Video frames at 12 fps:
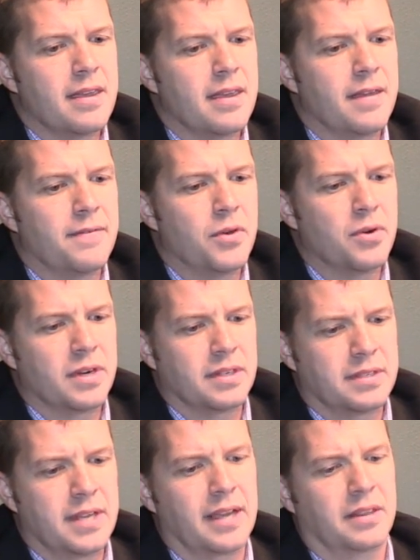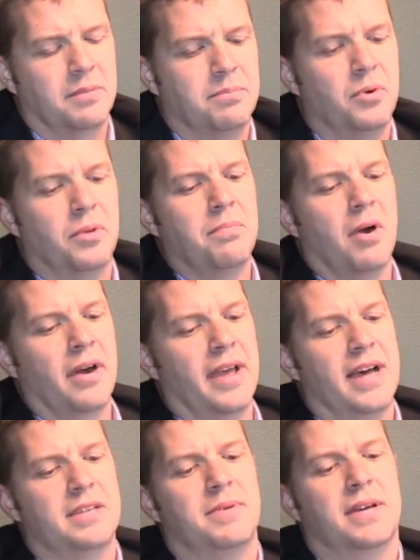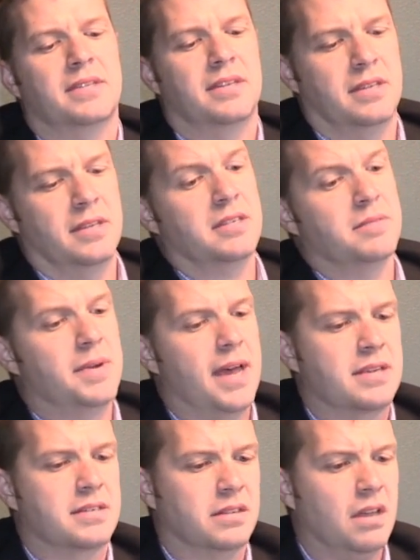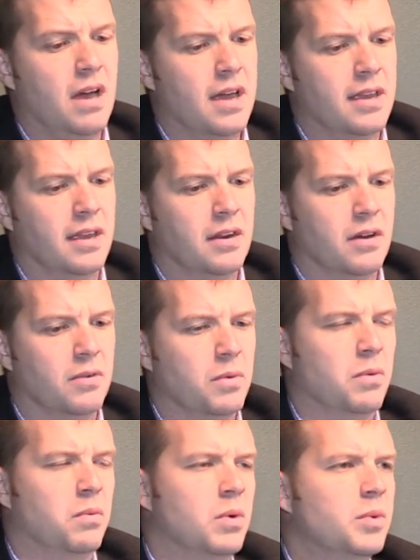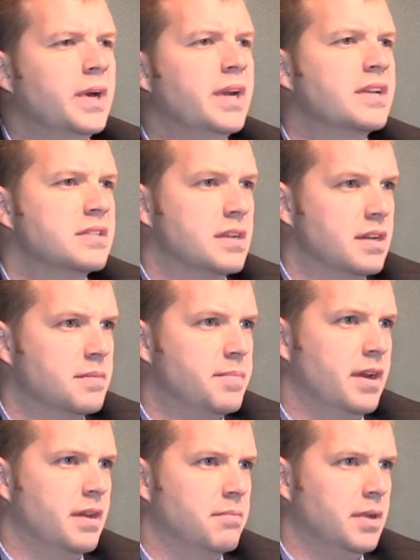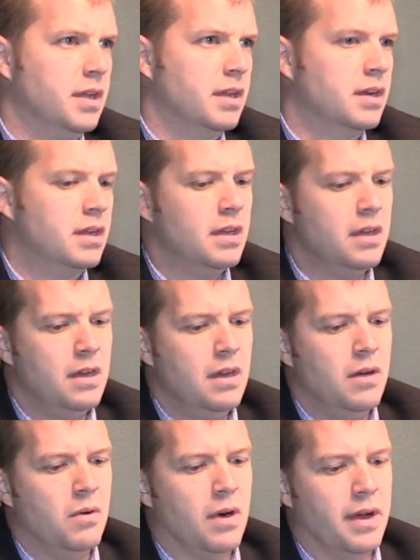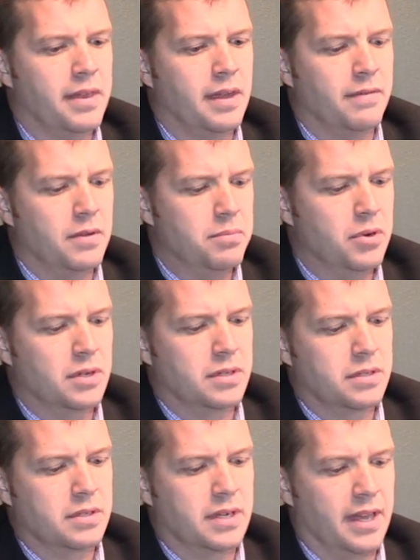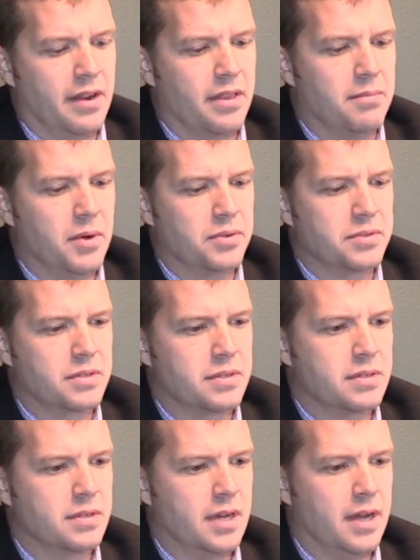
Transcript: If you were to take the both party aspects, and this has been asked a lot, what does an independent mean? Well, I think if you put together the most